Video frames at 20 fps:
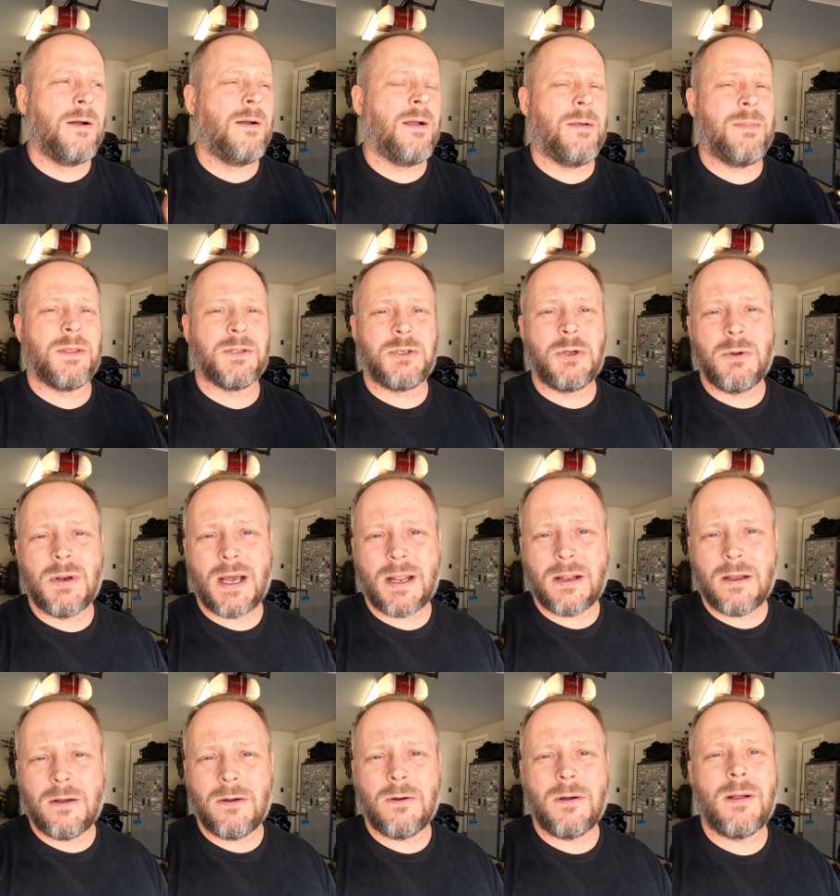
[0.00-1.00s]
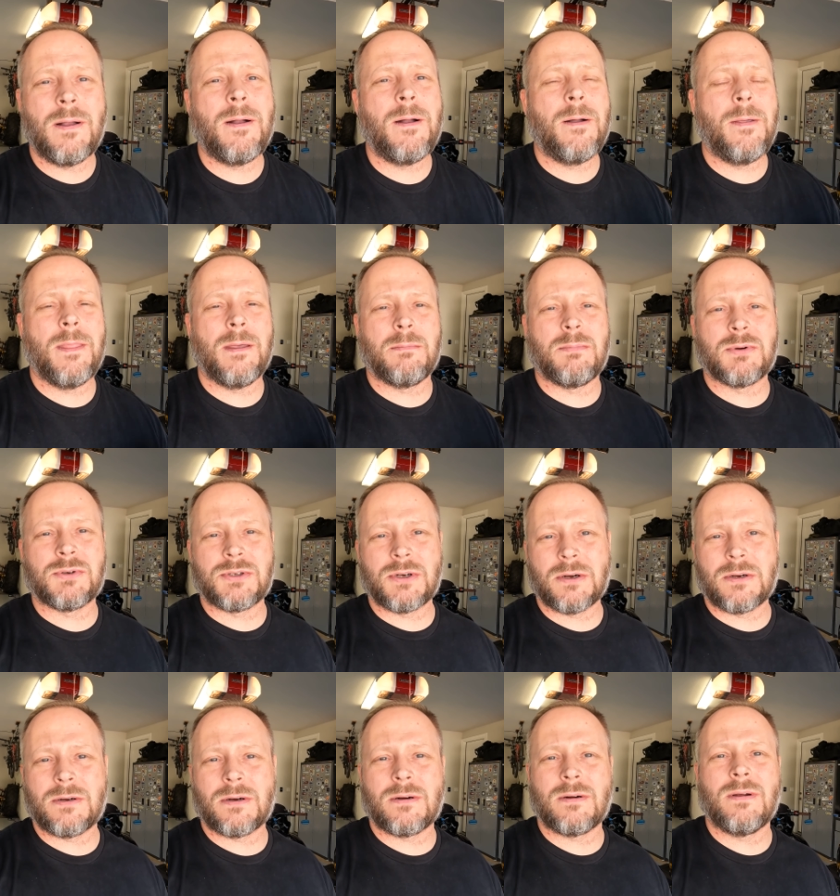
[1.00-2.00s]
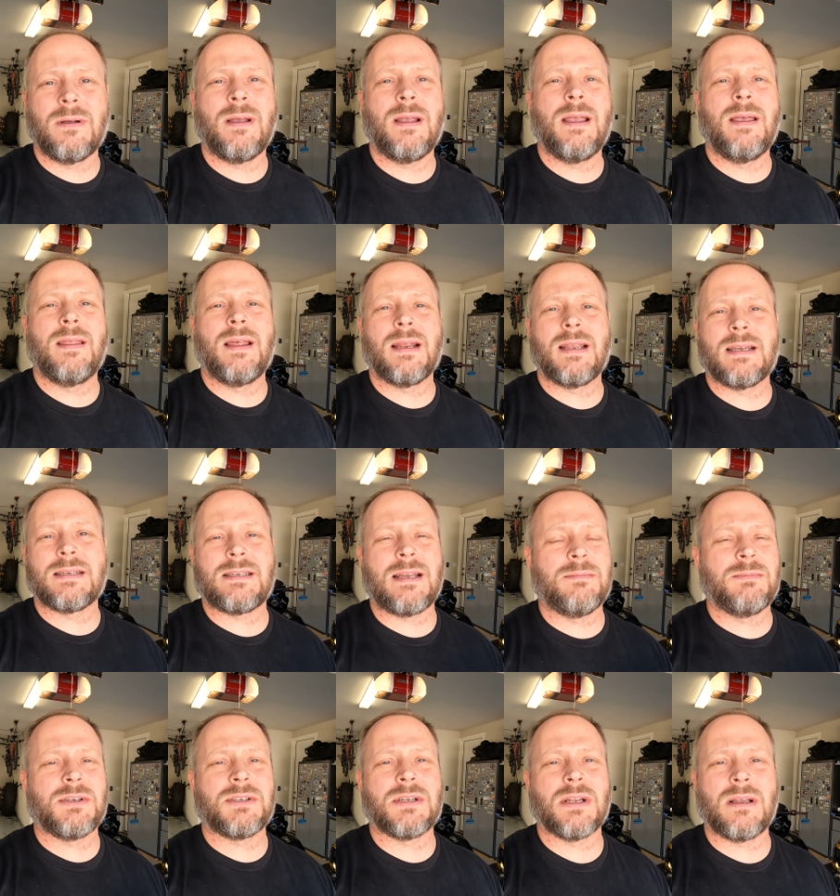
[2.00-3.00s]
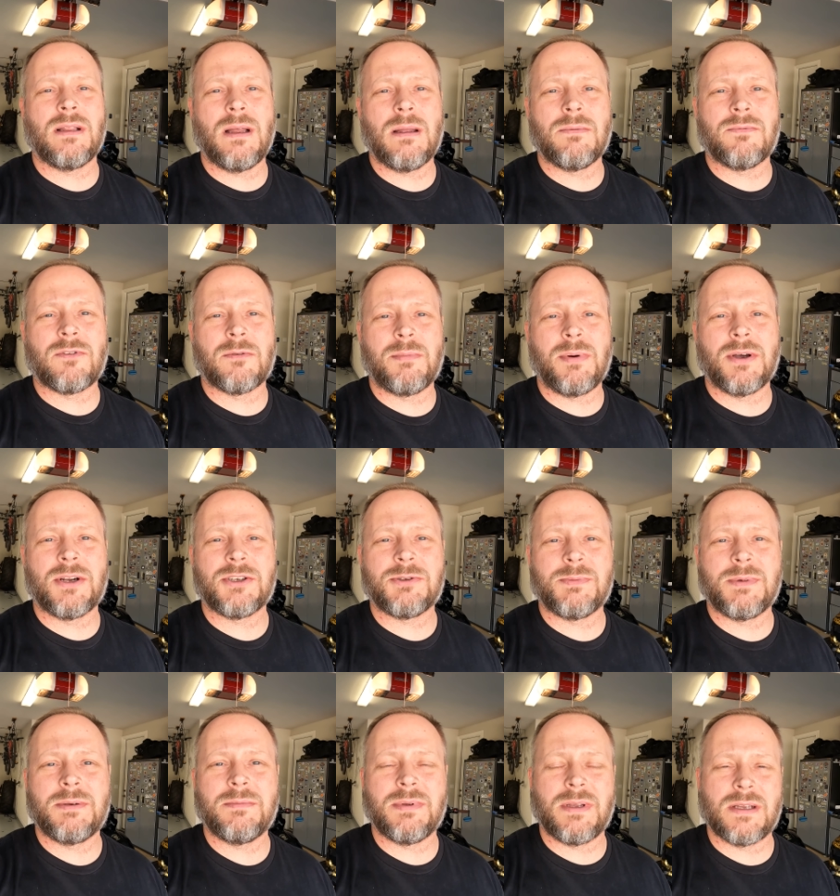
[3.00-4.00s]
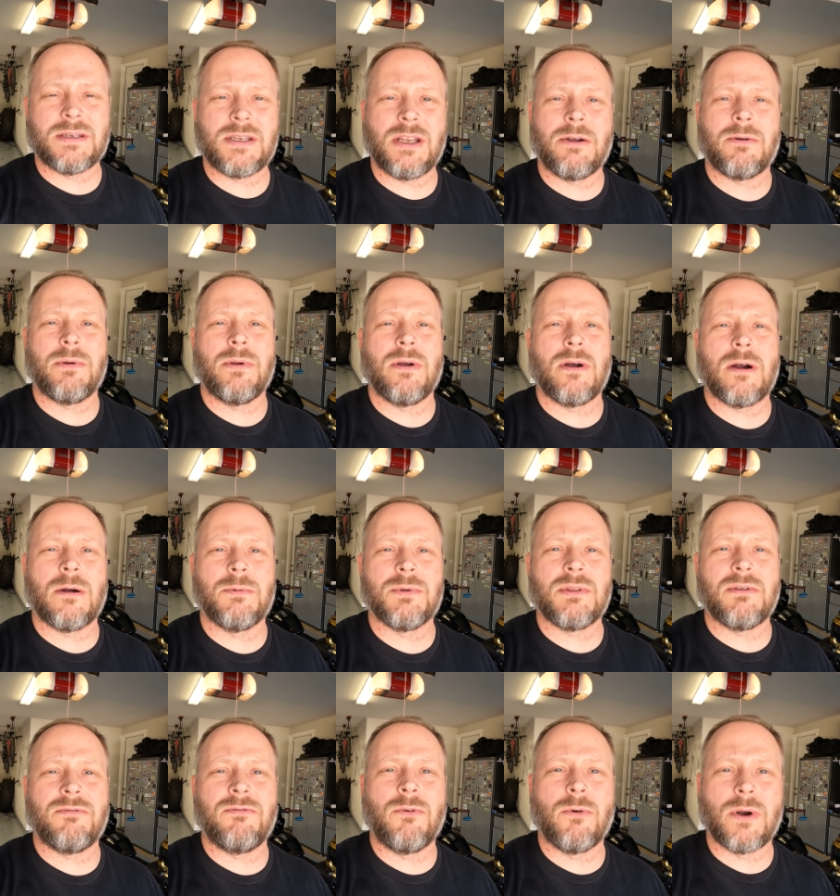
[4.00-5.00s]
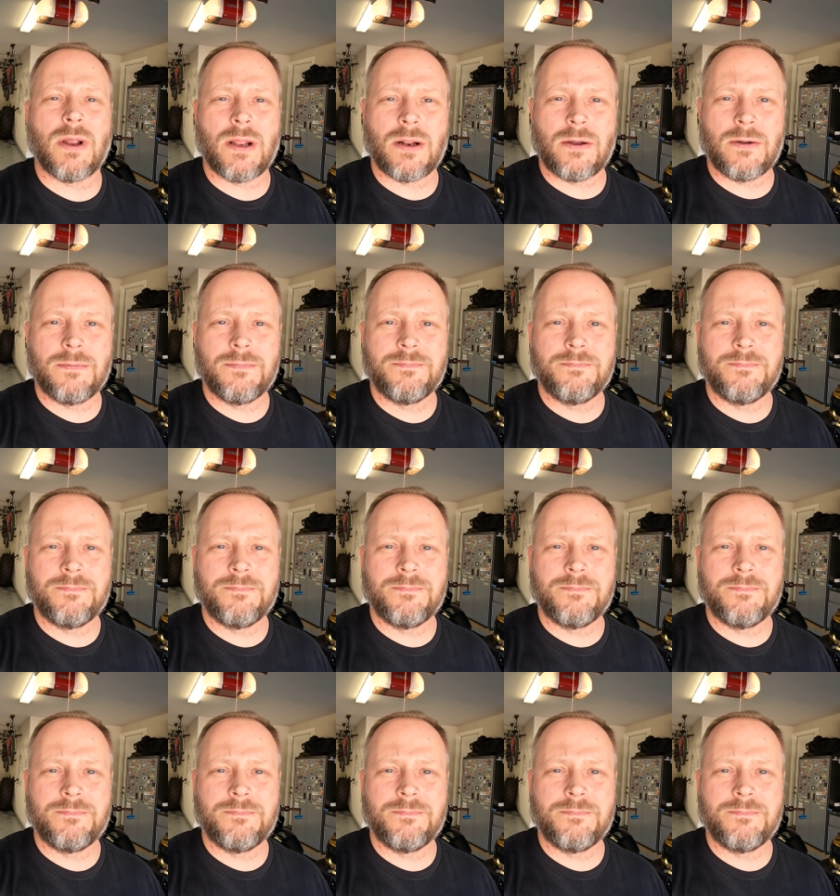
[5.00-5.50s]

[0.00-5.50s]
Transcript: and the 2.0 and the Berserker, and I guess I'm just a glutton for punishment because here we are with the 4.0.